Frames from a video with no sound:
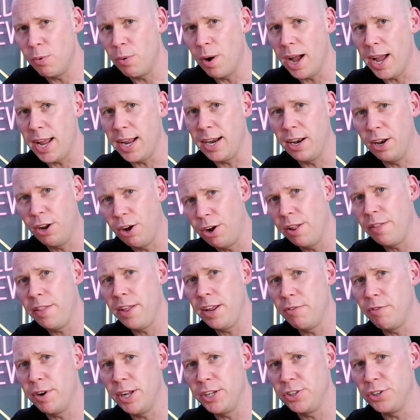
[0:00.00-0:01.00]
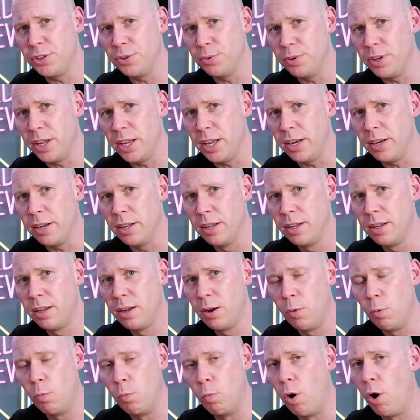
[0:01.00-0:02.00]
away, like the original did,
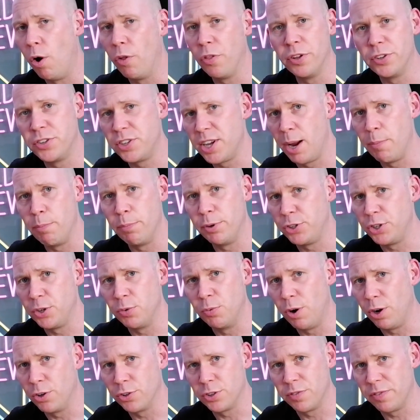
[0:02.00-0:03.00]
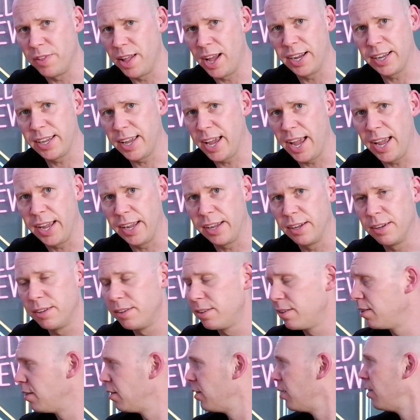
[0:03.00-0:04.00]
what the temperature was of that keg.
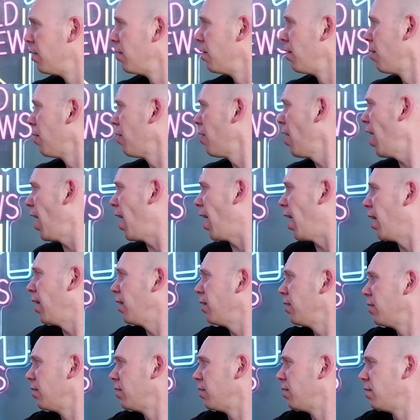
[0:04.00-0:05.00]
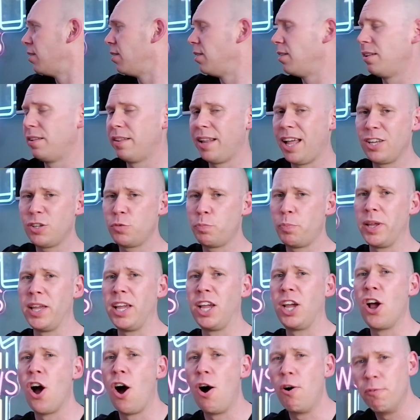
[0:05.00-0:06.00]
That, that's
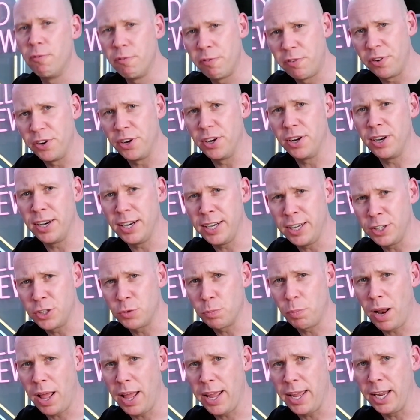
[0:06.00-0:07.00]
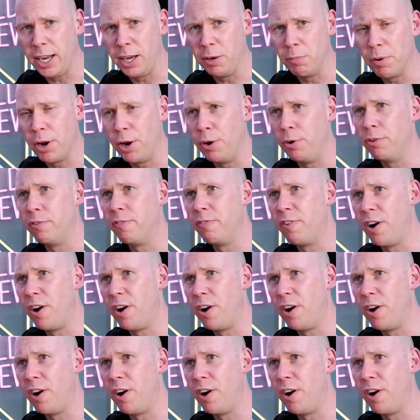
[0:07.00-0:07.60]
been confidently displaying both